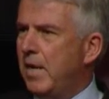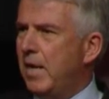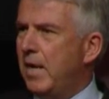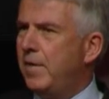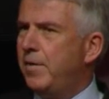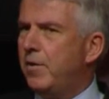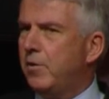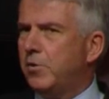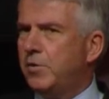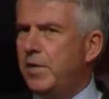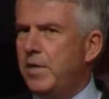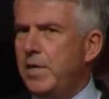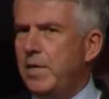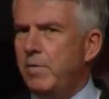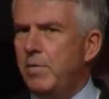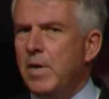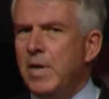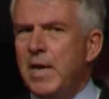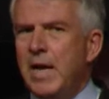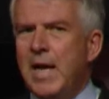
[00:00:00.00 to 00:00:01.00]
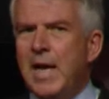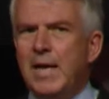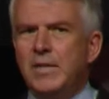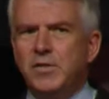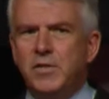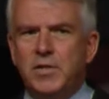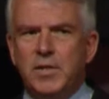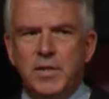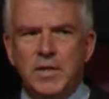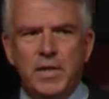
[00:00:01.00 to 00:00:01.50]
and their team has
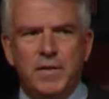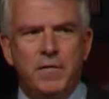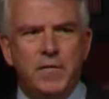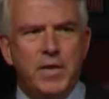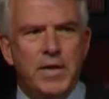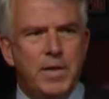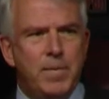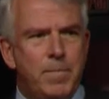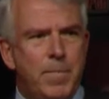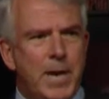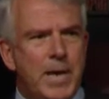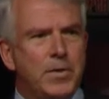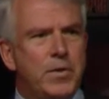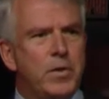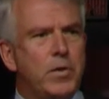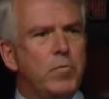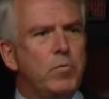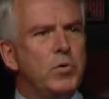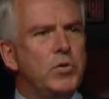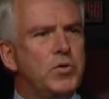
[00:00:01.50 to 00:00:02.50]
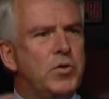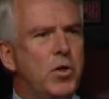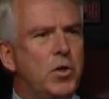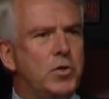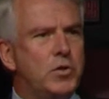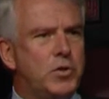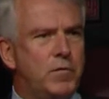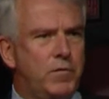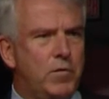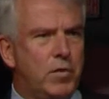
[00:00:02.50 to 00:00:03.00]
a significant impact on the
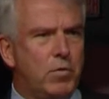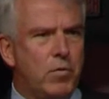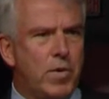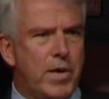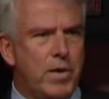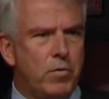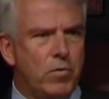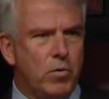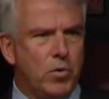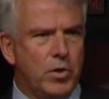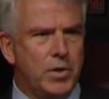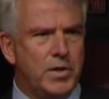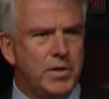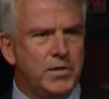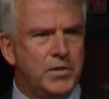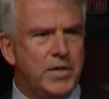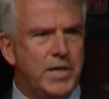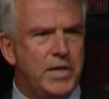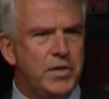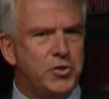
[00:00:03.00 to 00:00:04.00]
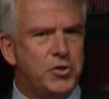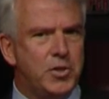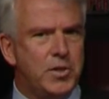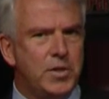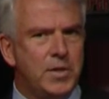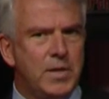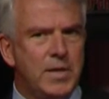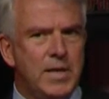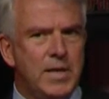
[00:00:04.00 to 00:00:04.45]
results of the greater organization.